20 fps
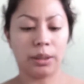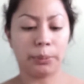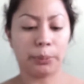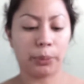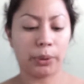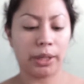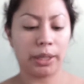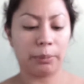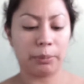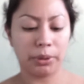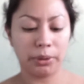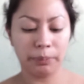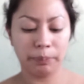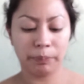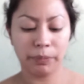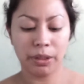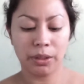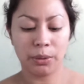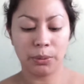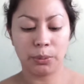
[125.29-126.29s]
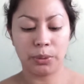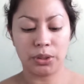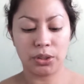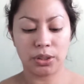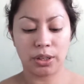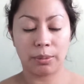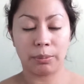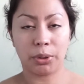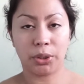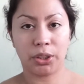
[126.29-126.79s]
primer, which
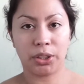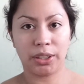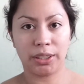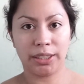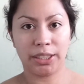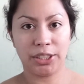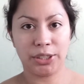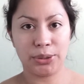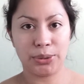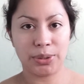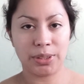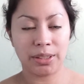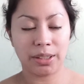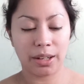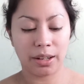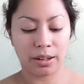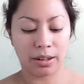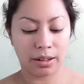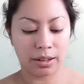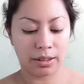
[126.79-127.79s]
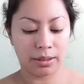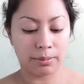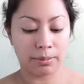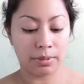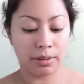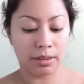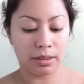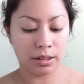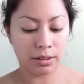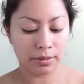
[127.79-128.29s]
I'm currently using, and
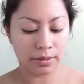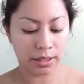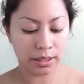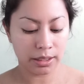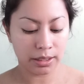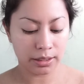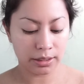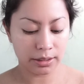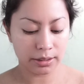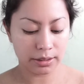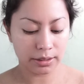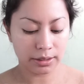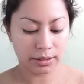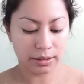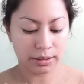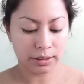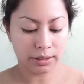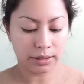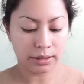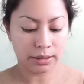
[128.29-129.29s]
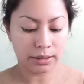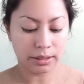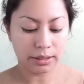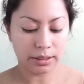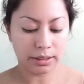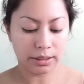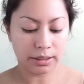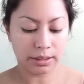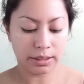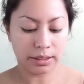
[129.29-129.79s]
I'm loving it.
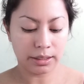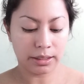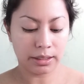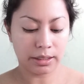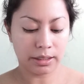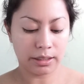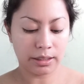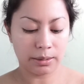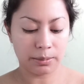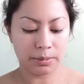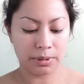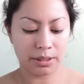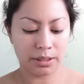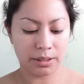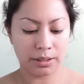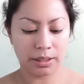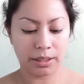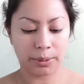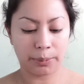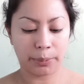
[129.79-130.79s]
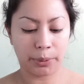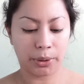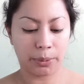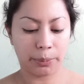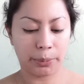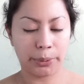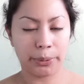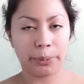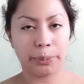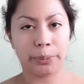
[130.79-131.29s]
It comes in like
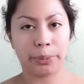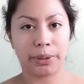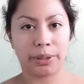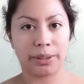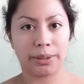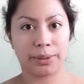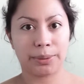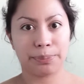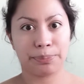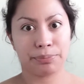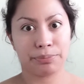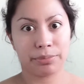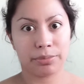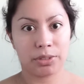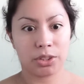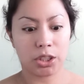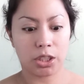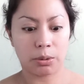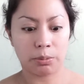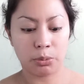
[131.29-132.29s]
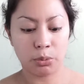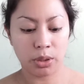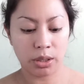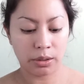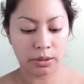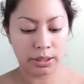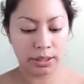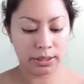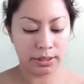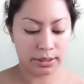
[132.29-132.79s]
purple, but don't
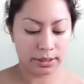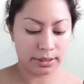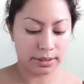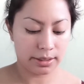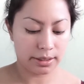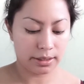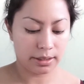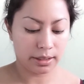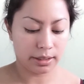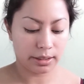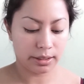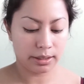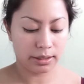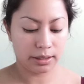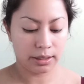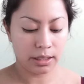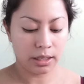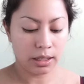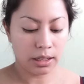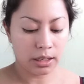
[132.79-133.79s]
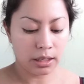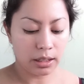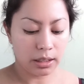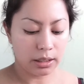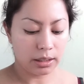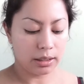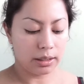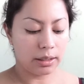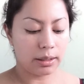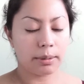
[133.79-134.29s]
worry, it's not going
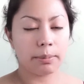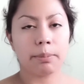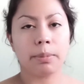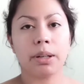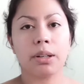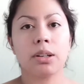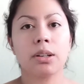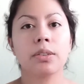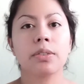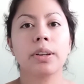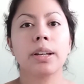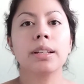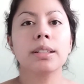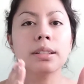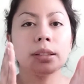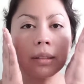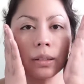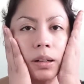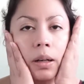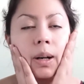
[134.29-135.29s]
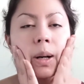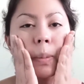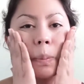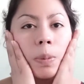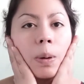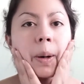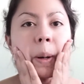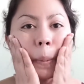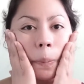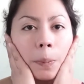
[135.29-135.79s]
to make your face look all
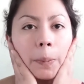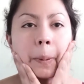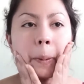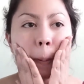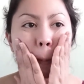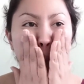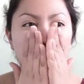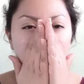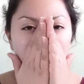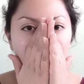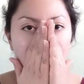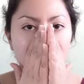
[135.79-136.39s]
purple.